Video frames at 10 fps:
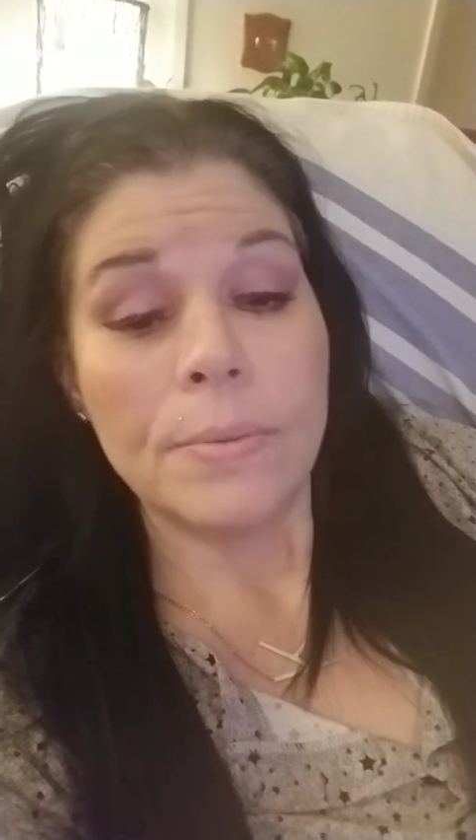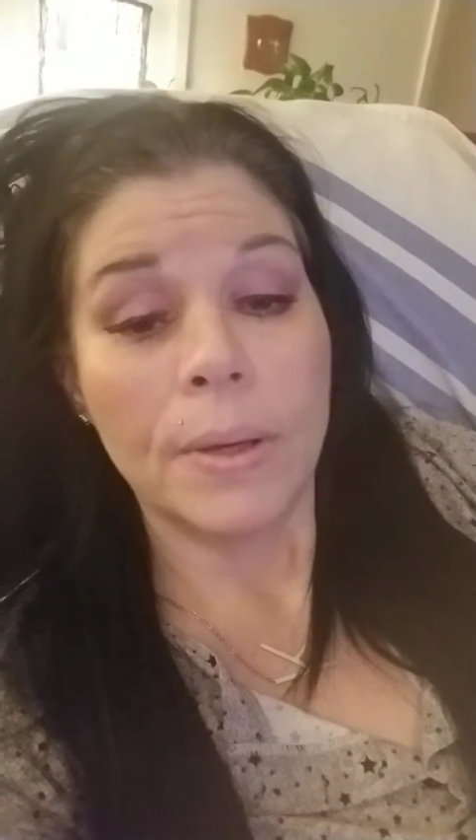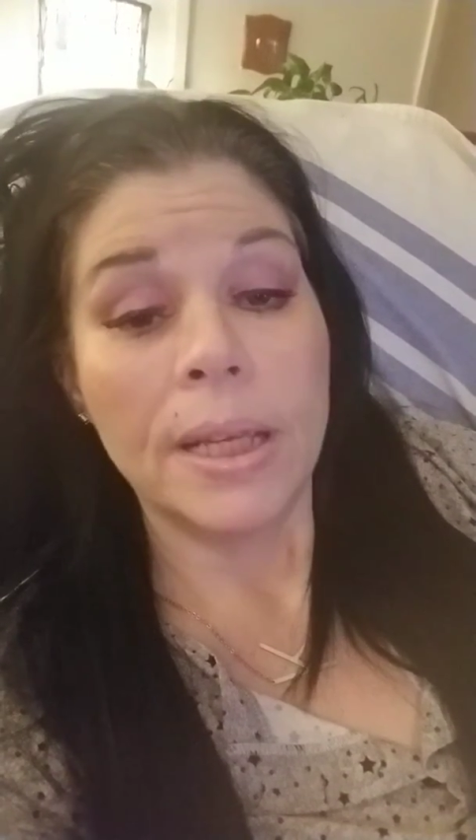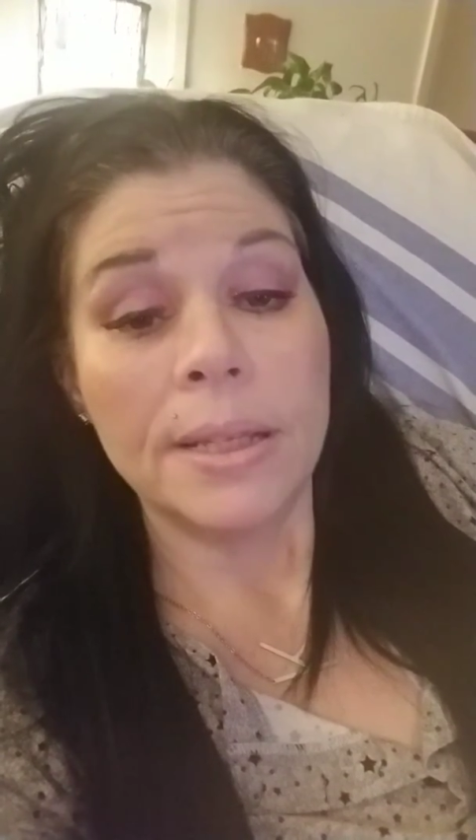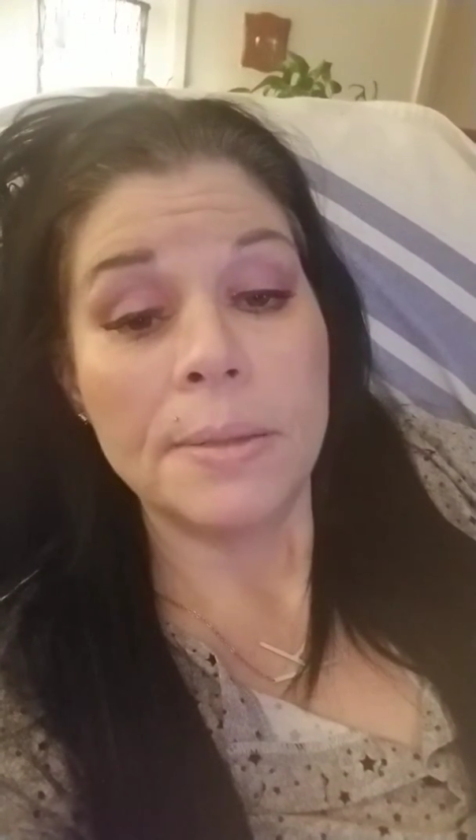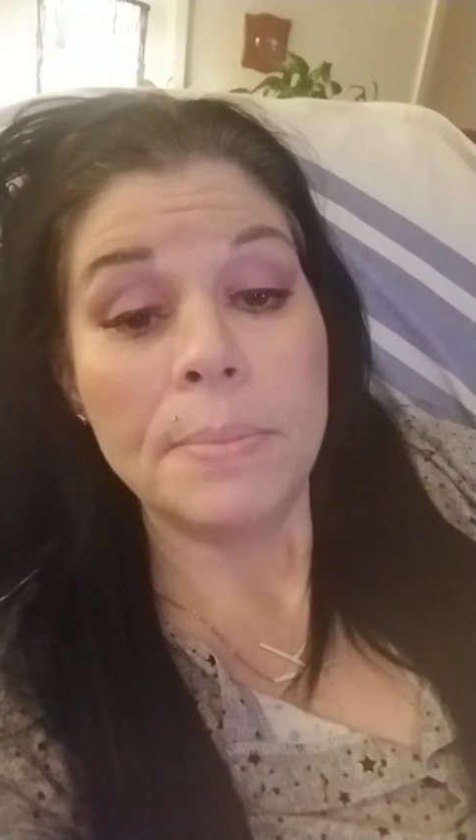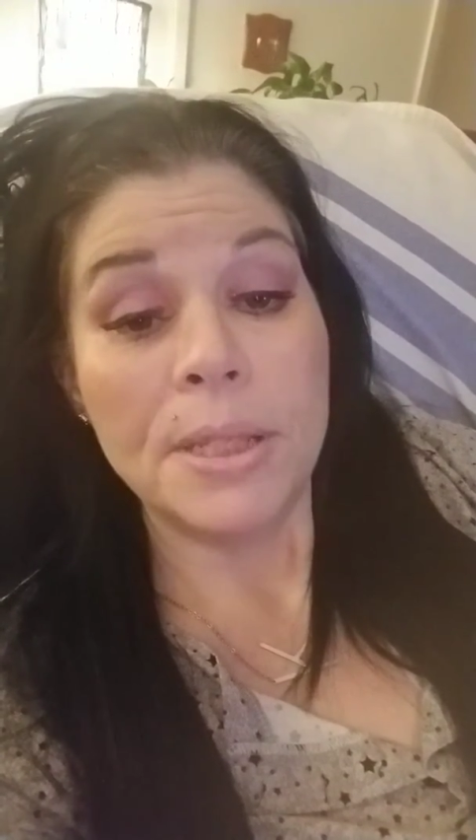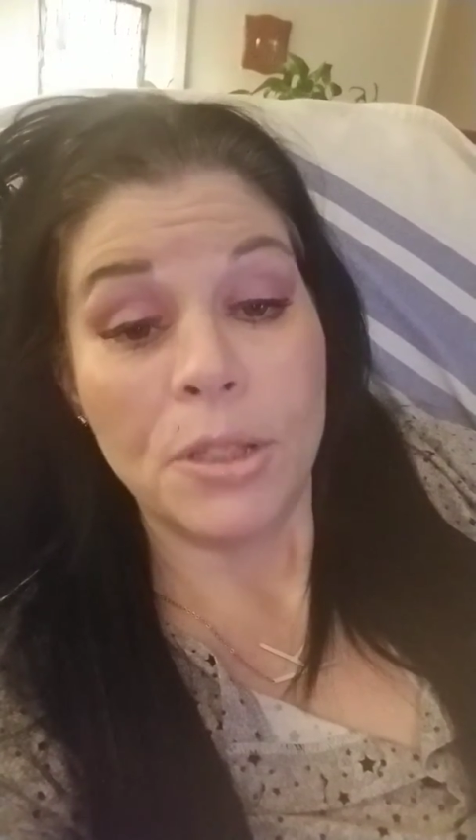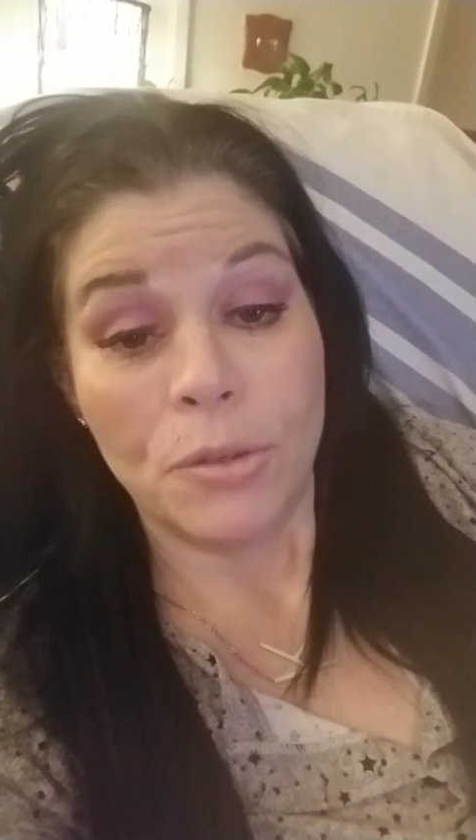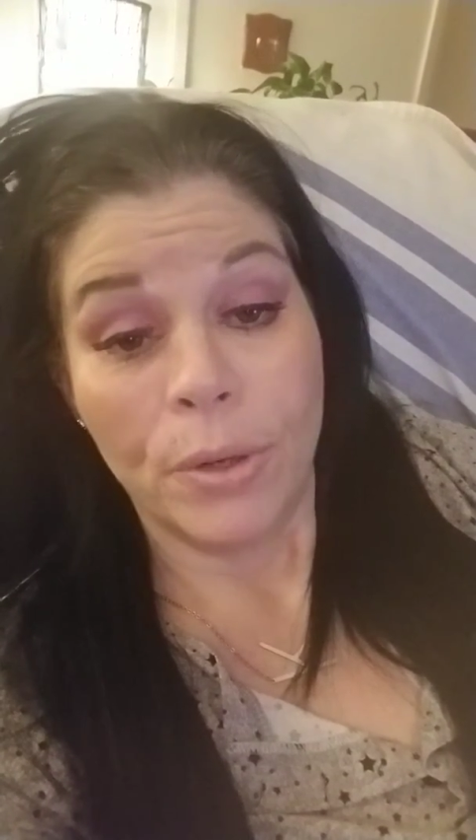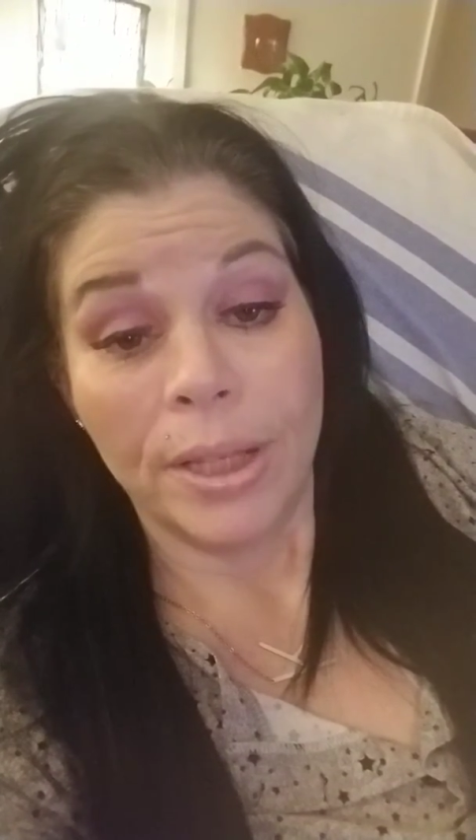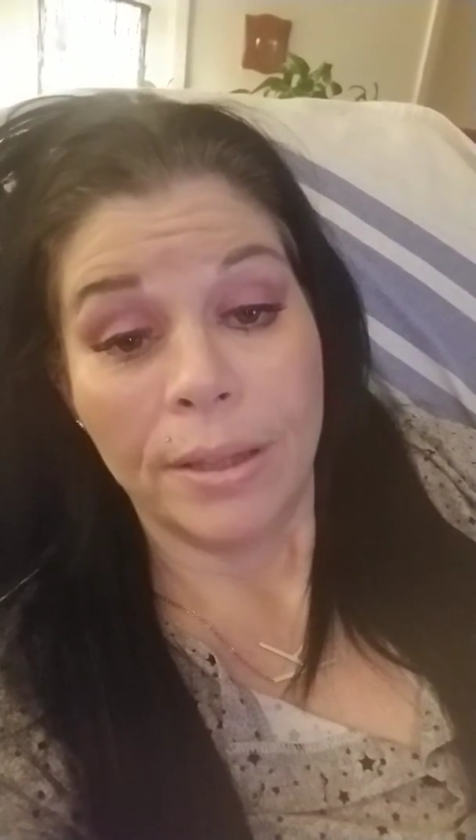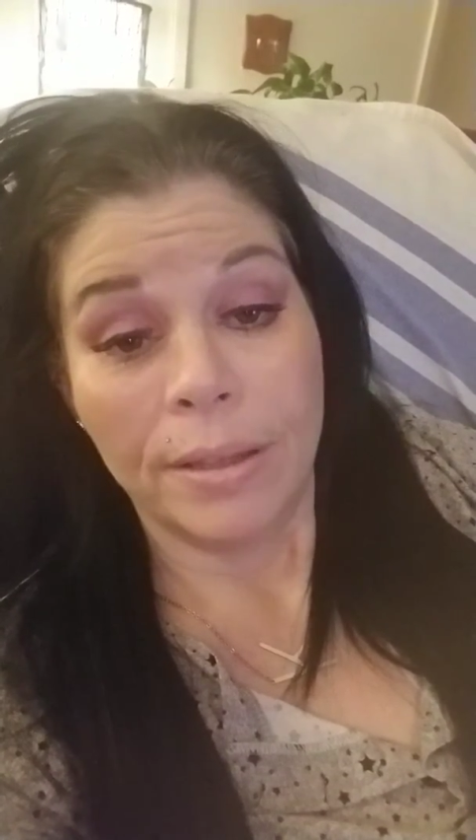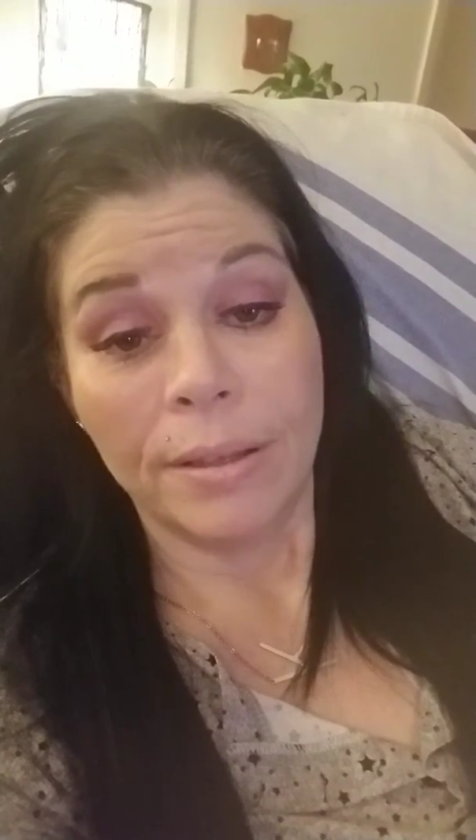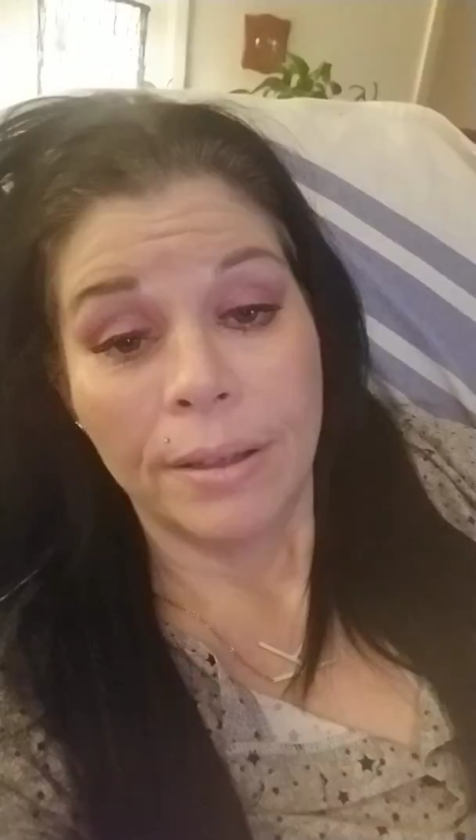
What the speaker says: what gives me strength